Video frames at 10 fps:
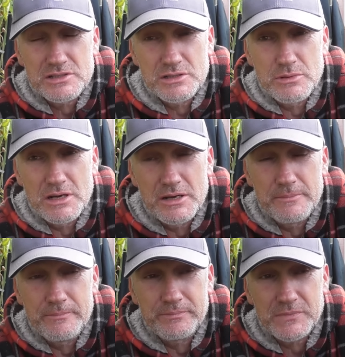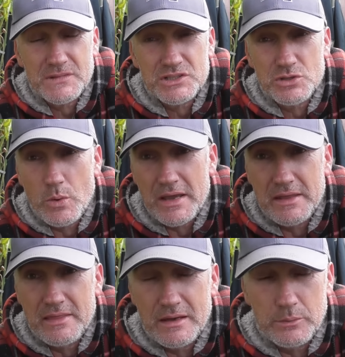to, um, to
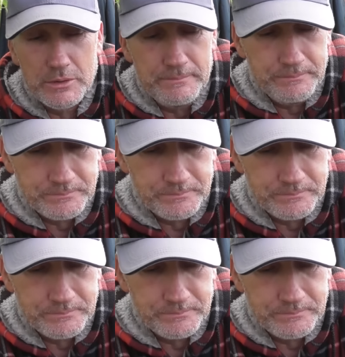weighing that one.